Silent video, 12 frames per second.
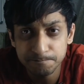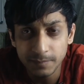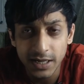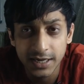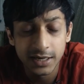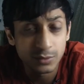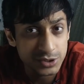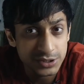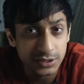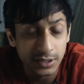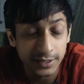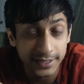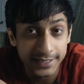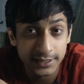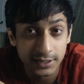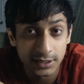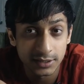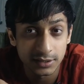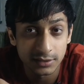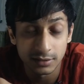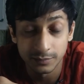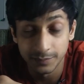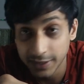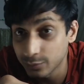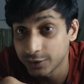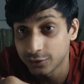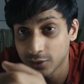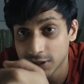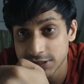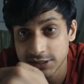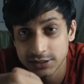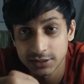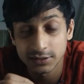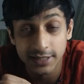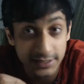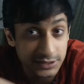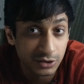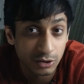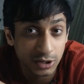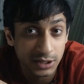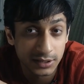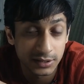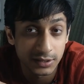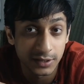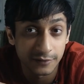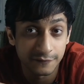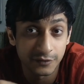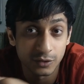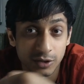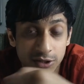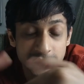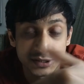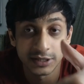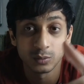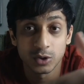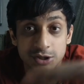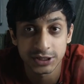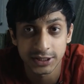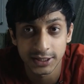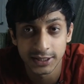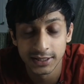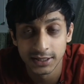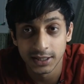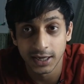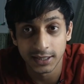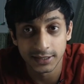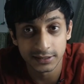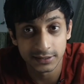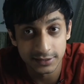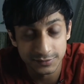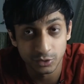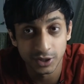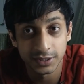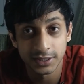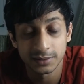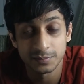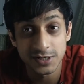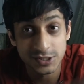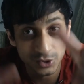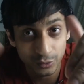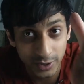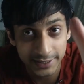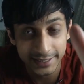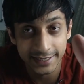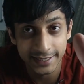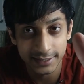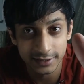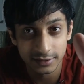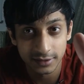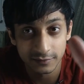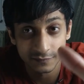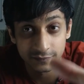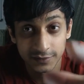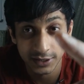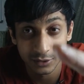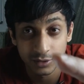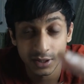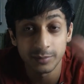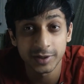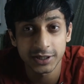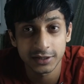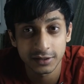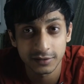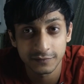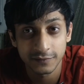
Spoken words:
it was great being with you guys. Thanks a lot. If you are still watching until this point, that means you are dedicated enough, that you are committed enough,